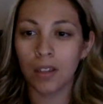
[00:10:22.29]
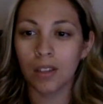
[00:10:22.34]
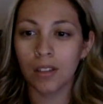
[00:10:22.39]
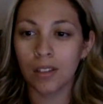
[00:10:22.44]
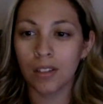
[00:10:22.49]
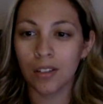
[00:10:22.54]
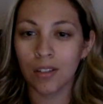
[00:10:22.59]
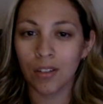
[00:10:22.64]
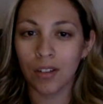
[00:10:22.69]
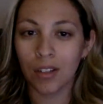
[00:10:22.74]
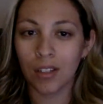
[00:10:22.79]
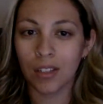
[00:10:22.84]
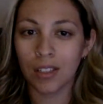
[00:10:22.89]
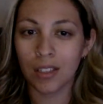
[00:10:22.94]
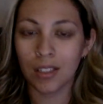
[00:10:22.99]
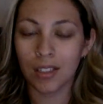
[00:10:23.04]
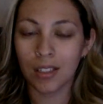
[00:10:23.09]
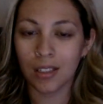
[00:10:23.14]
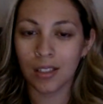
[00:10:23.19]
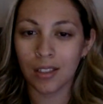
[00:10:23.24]
It's
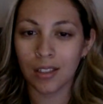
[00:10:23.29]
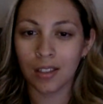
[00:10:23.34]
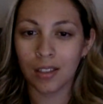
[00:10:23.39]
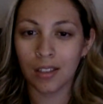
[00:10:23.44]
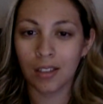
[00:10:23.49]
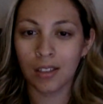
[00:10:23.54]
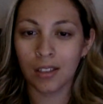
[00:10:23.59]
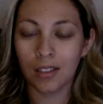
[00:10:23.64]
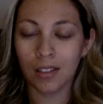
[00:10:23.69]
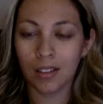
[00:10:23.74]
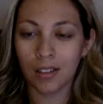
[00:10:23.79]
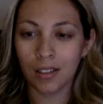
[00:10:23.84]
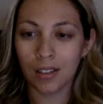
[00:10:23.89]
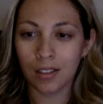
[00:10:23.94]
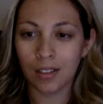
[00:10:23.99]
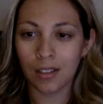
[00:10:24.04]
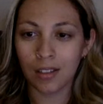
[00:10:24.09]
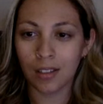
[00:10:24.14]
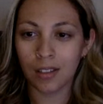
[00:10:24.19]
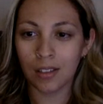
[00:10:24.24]
crazy
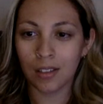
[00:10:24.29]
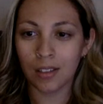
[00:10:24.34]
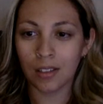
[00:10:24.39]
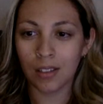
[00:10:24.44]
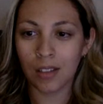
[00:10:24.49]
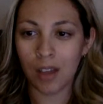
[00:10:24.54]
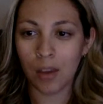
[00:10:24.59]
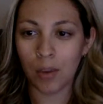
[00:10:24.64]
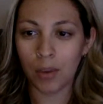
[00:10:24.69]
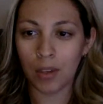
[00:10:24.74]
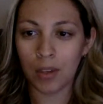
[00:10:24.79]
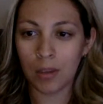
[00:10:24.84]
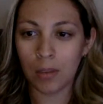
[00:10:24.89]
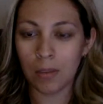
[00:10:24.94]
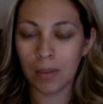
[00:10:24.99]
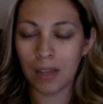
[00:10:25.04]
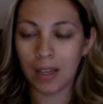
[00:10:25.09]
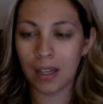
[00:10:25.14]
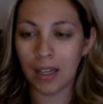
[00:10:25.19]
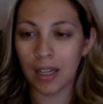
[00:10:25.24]
how we can
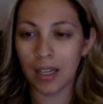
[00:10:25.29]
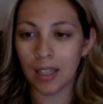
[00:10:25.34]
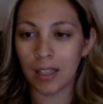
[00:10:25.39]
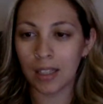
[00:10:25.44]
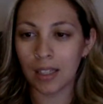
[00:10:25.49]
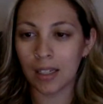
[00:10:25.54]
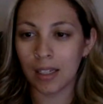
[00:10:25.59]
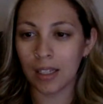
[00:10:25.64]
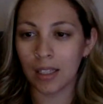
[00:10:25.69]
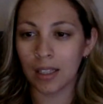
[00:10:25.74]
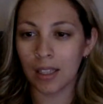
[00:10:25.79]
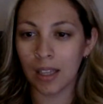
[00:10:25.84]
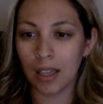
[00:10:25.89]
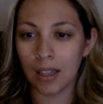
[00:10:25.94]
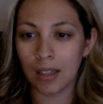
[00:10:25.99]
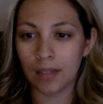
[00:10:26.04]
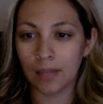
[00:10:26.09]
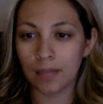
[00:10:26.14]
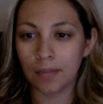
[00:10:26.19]
be connected like that.